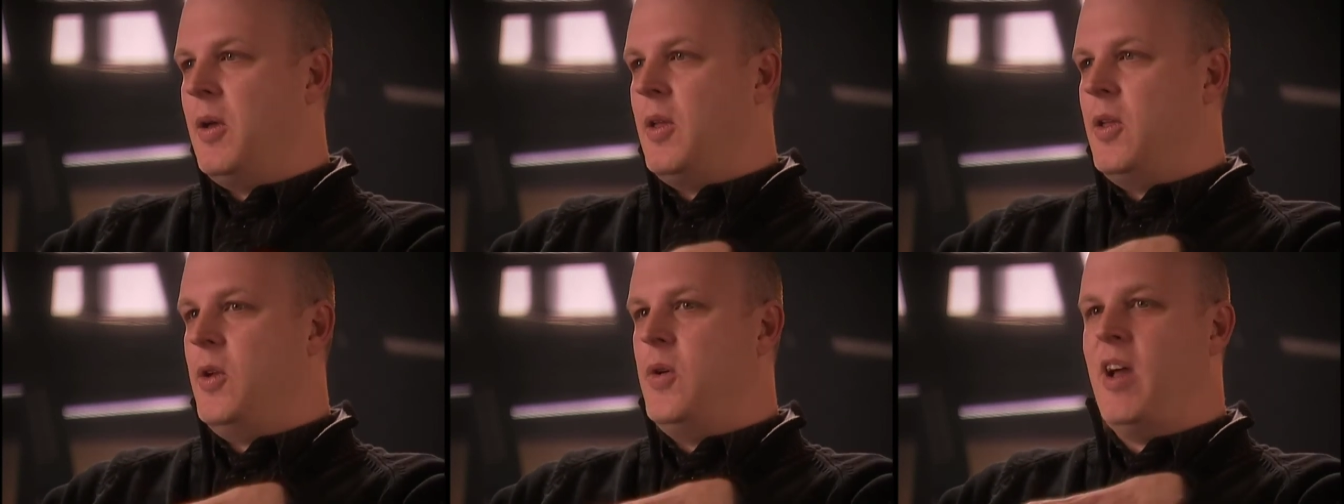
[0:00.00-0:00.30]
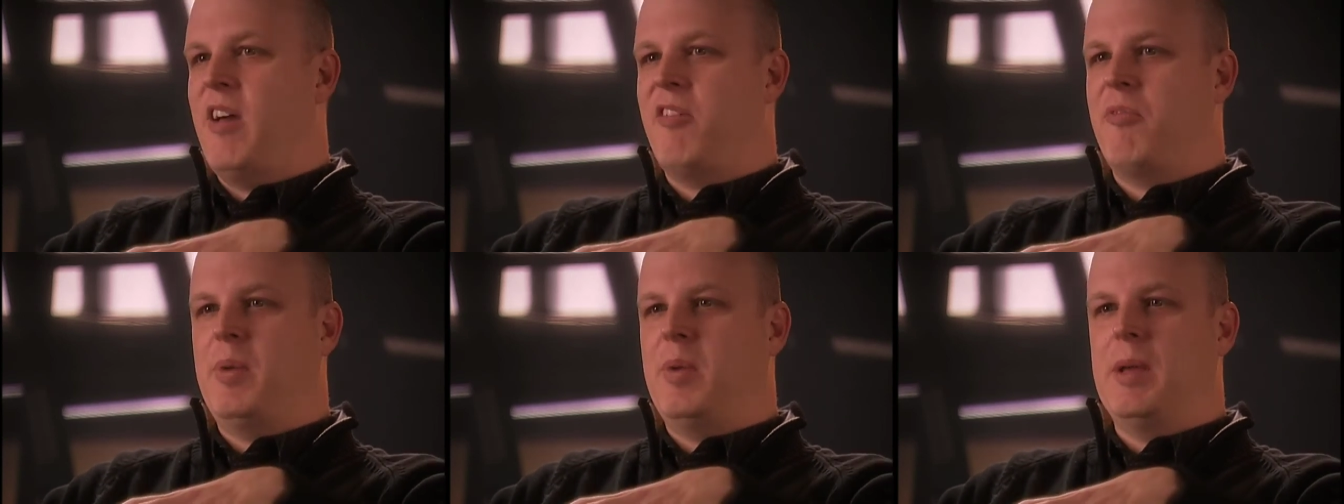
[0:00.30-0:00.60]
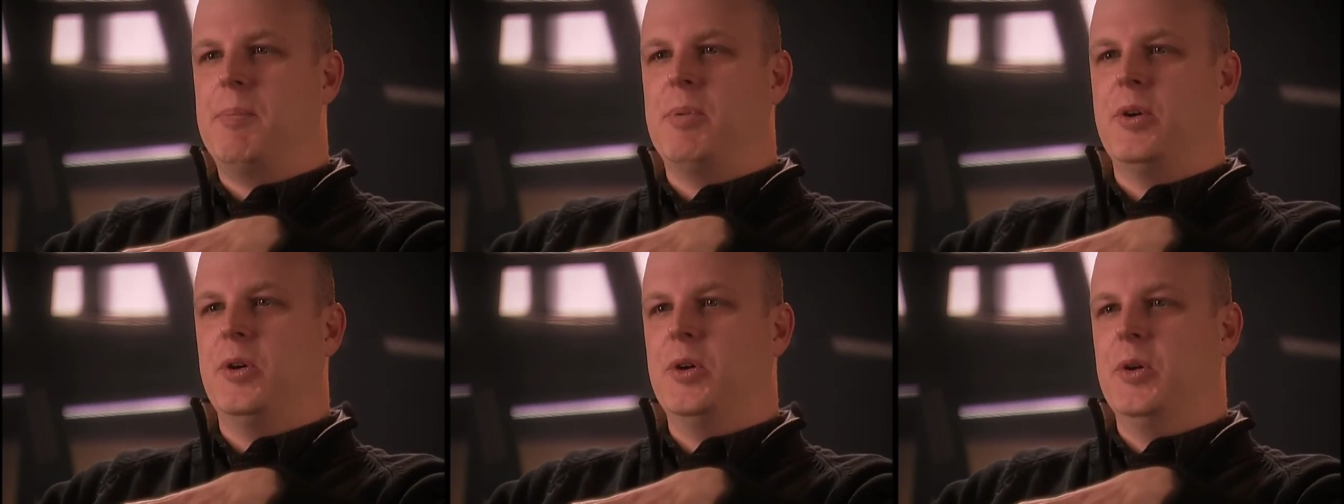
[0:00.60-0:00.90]
you have
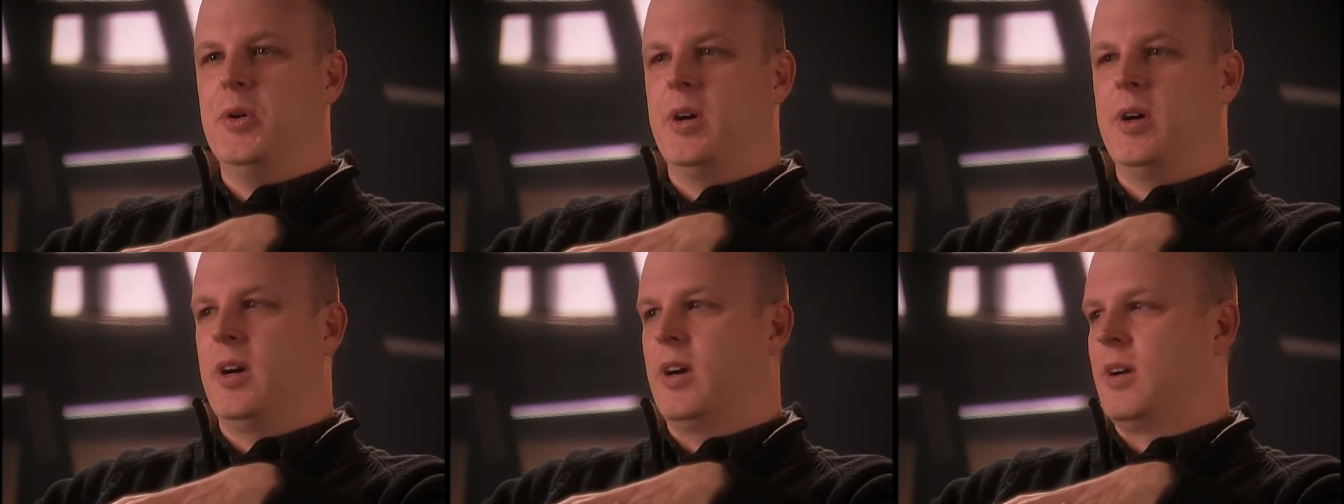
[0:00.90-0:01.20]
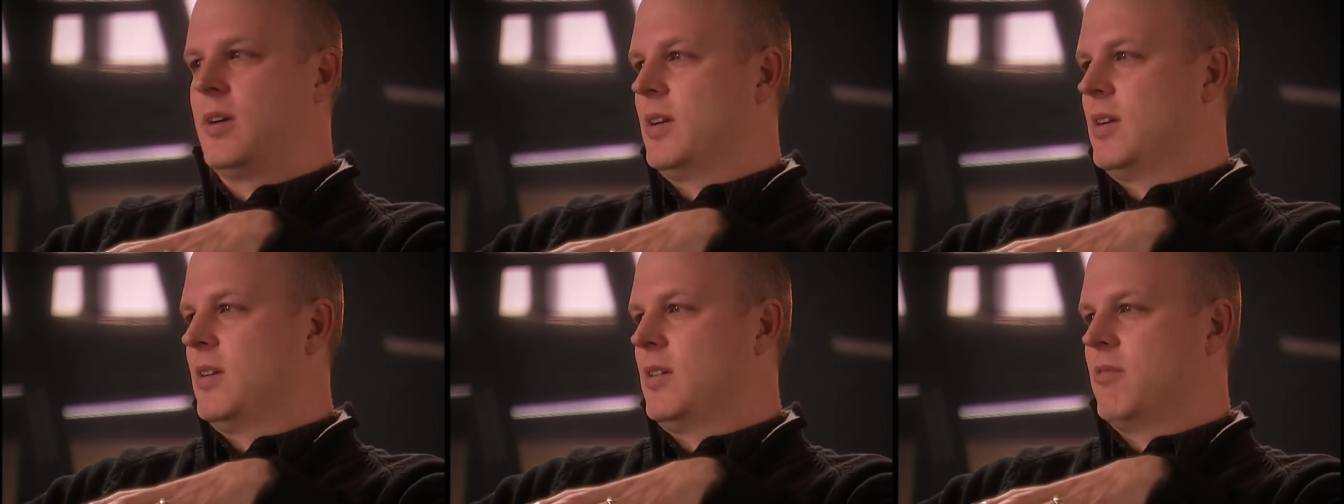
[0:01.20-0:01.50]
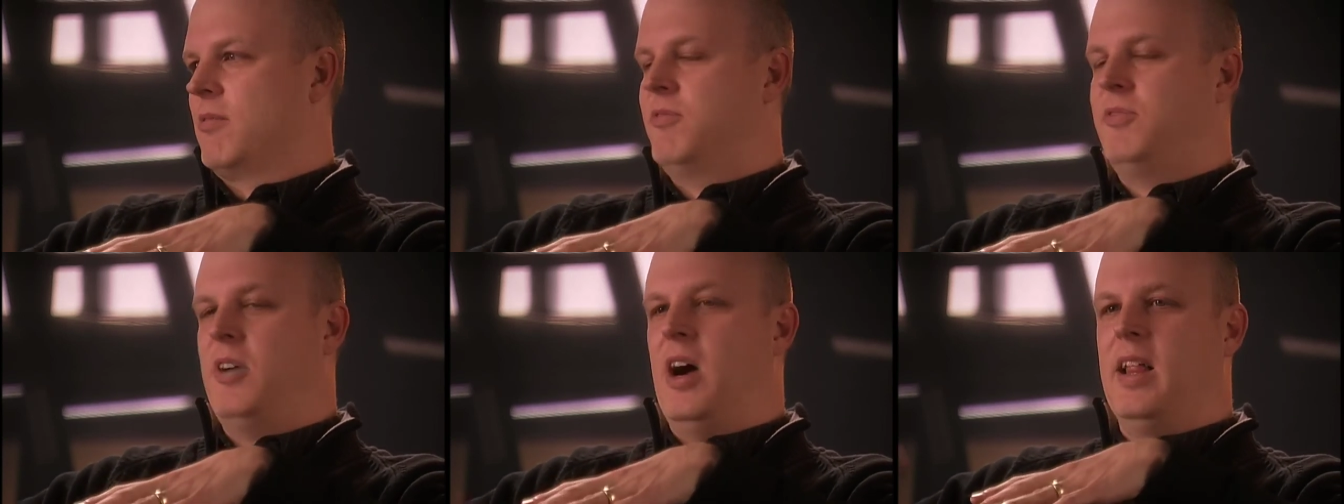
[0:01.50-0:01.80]
people who are
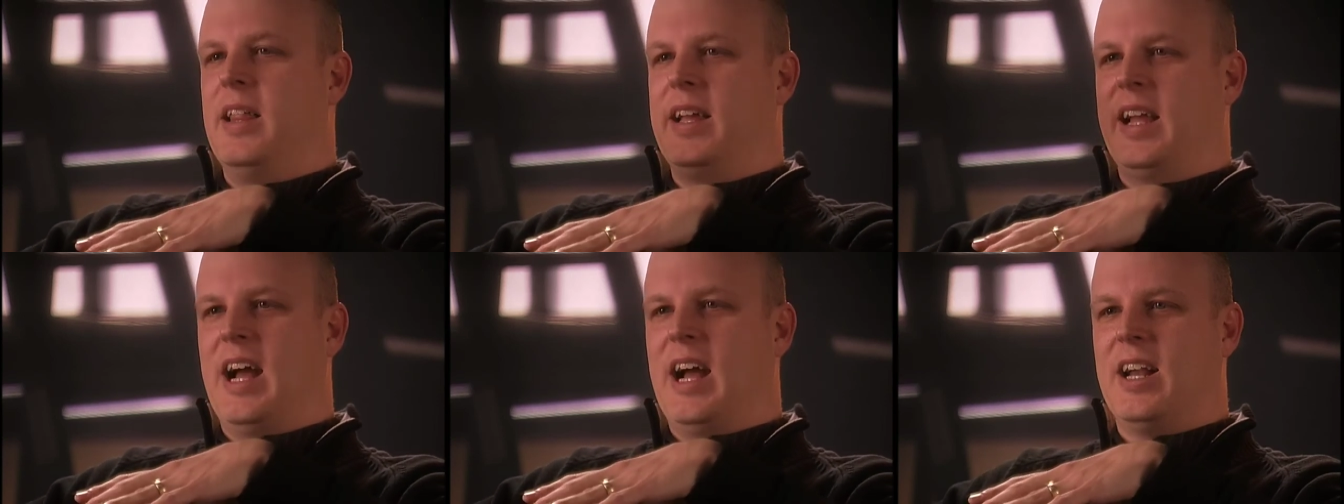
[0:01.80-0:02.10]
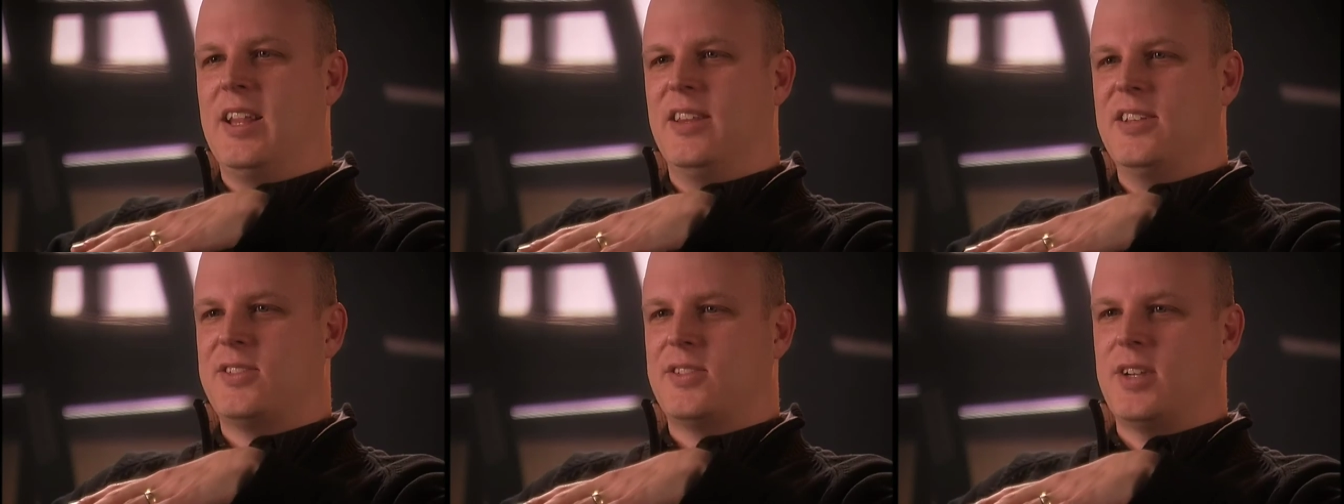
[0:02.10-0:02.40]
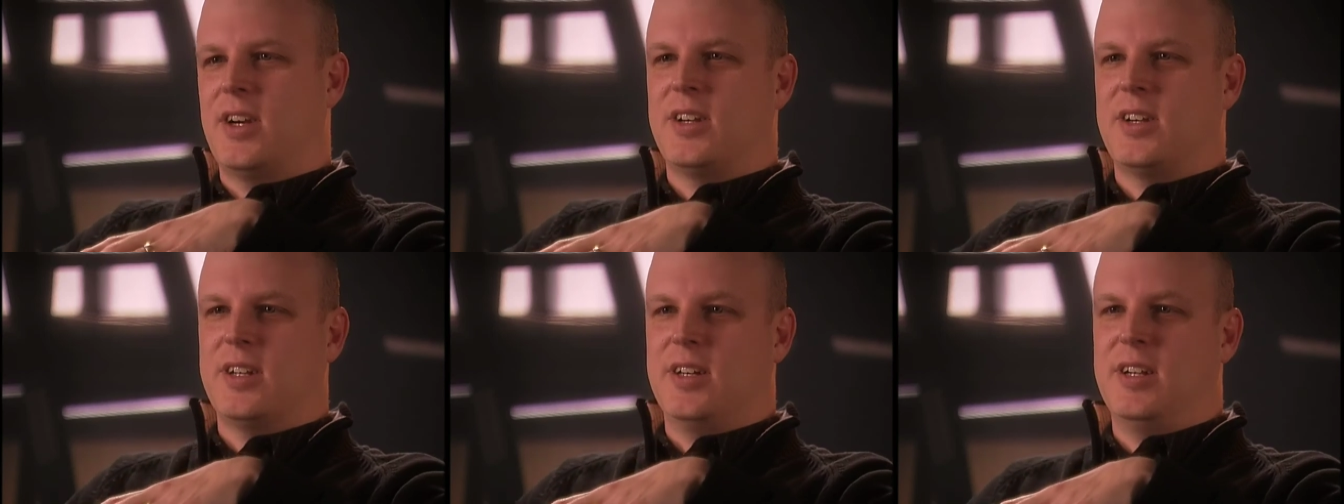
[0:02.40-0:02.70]
falling out of the
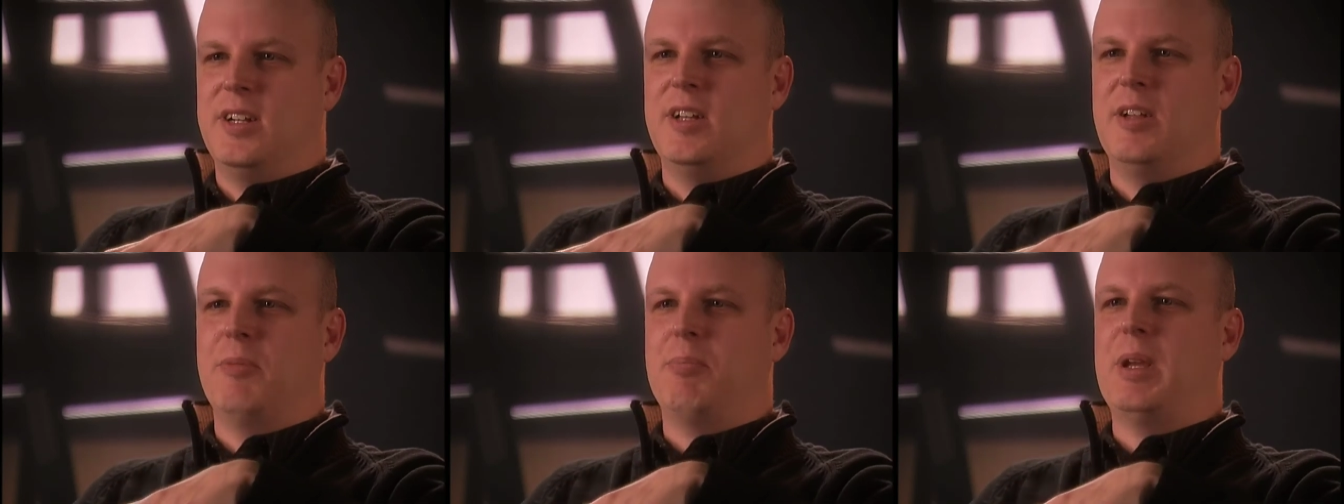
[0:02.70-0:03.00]
circle,